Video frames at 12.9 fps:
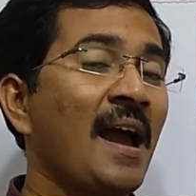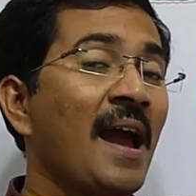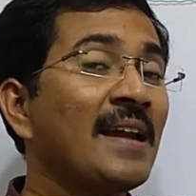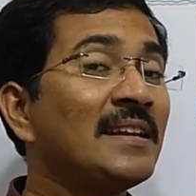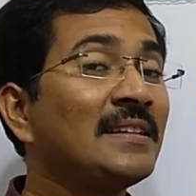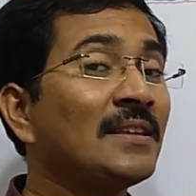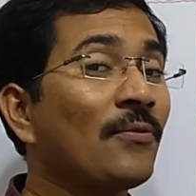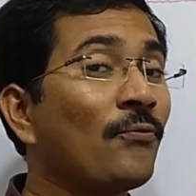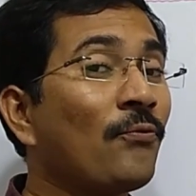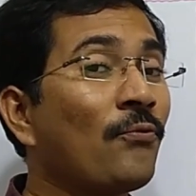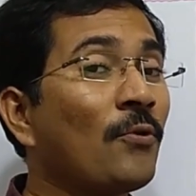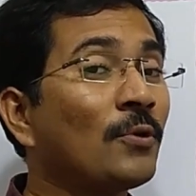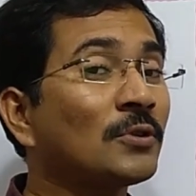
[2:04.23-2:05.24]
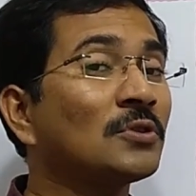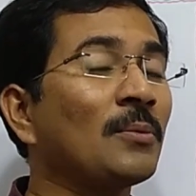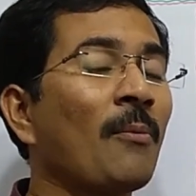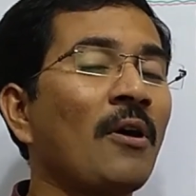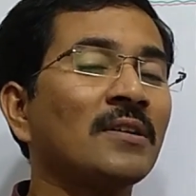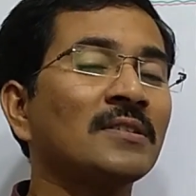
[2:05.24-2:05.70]
And in the fourth
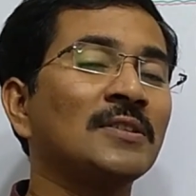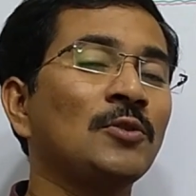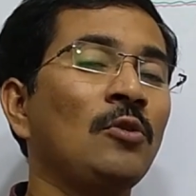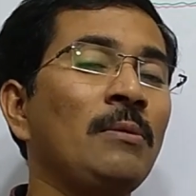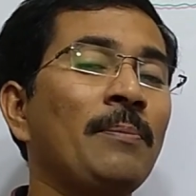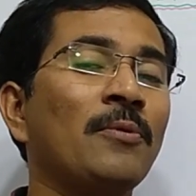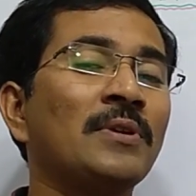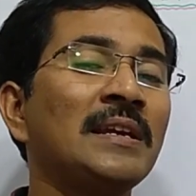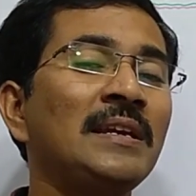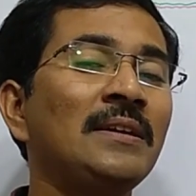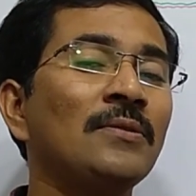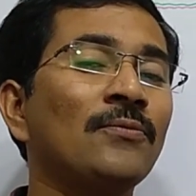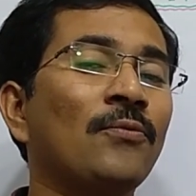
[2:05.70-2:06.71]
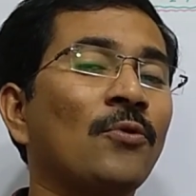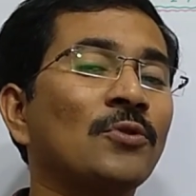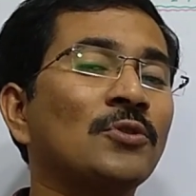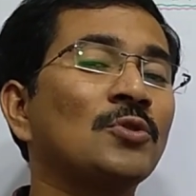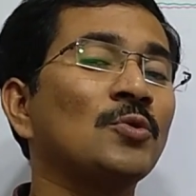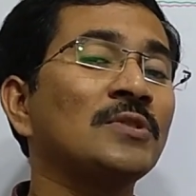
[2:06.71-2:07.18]
box, you will be putting
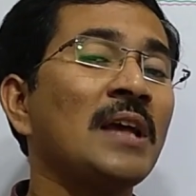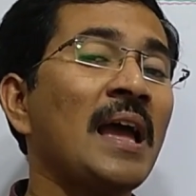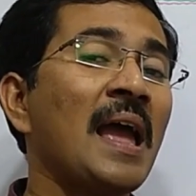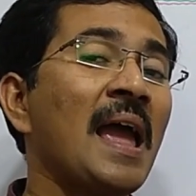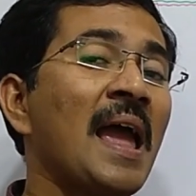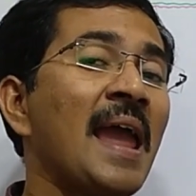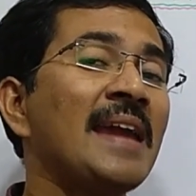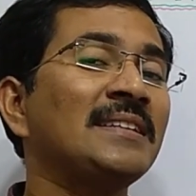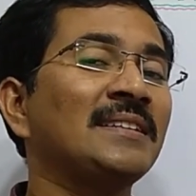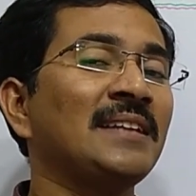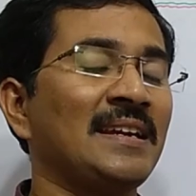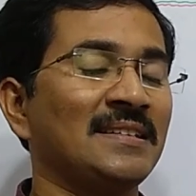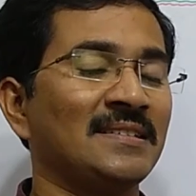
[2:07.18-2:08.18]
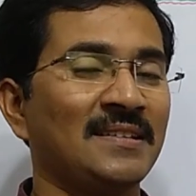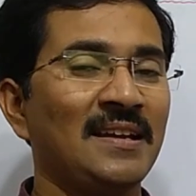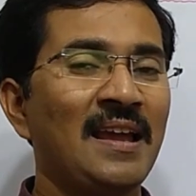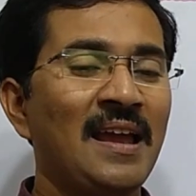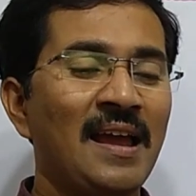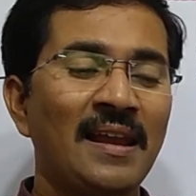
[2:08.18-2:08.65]
4 twos of 8 grains."
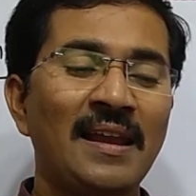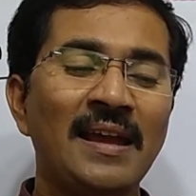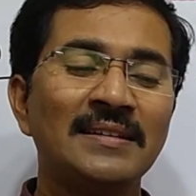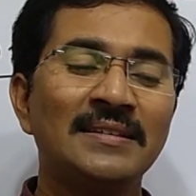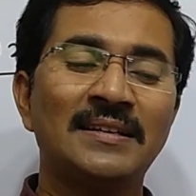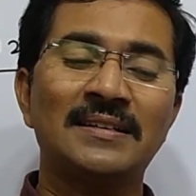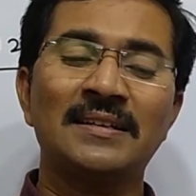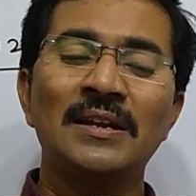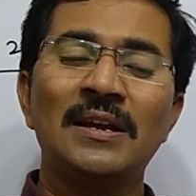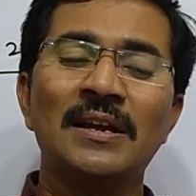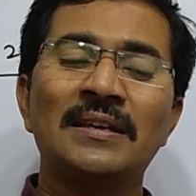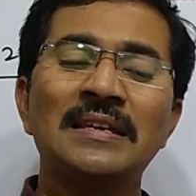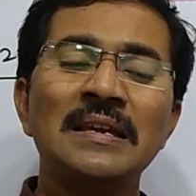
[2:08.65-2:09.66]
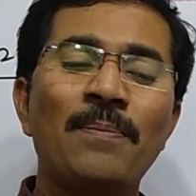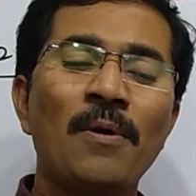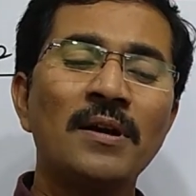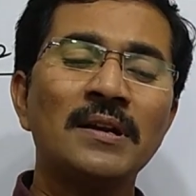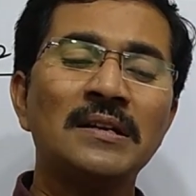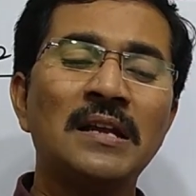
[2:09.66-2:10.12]
Like that, keep
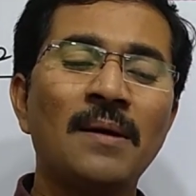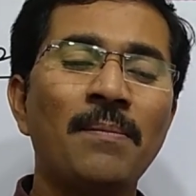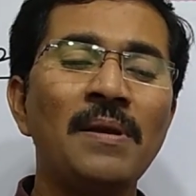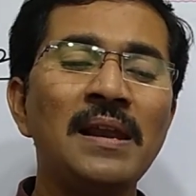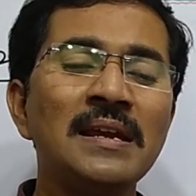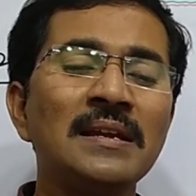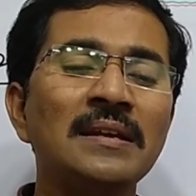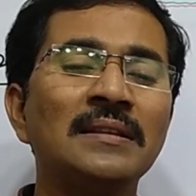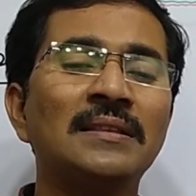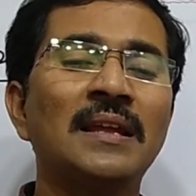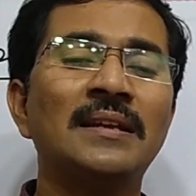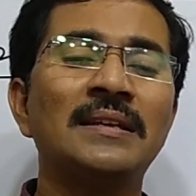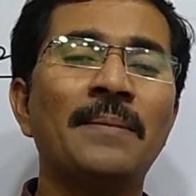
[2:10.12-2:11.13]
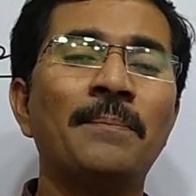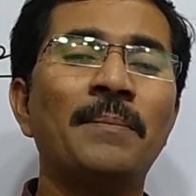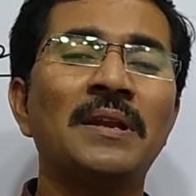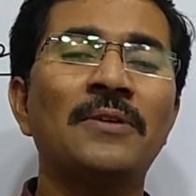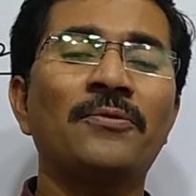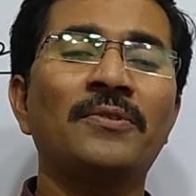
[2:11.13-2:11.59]
on doubling the
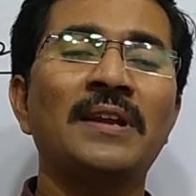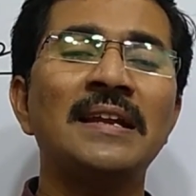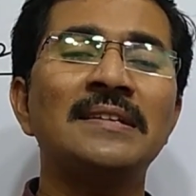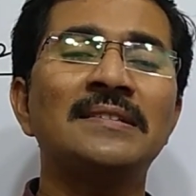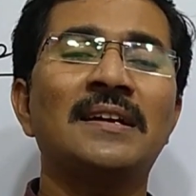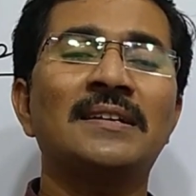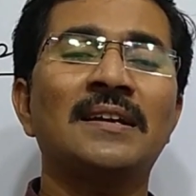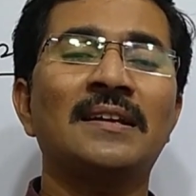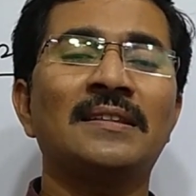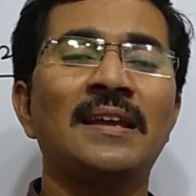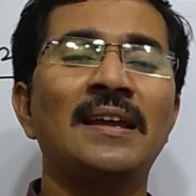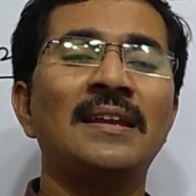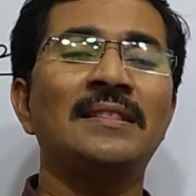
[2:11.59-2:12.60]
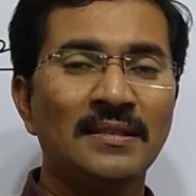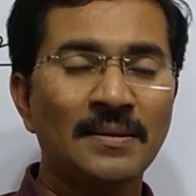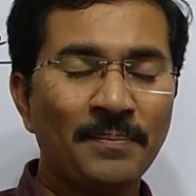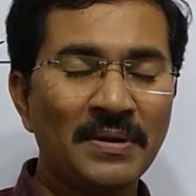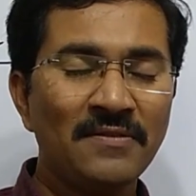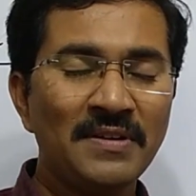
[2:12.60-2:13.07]
number of grains that are there in
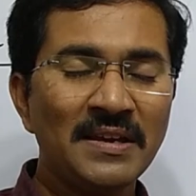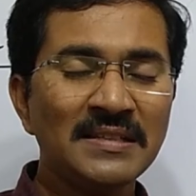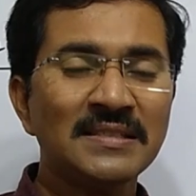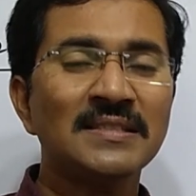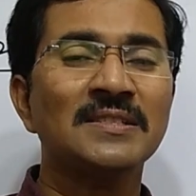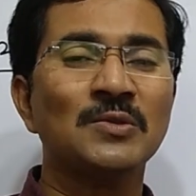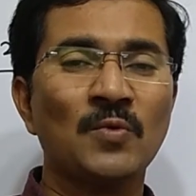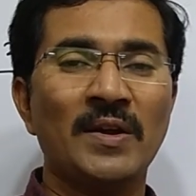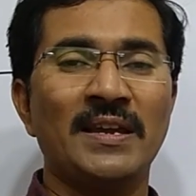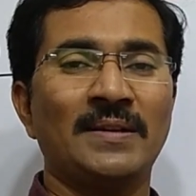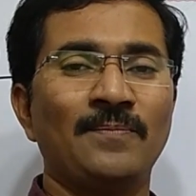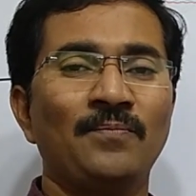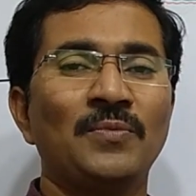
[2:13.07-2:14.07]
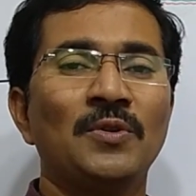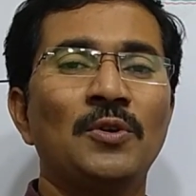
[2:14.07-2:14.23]
the previous square.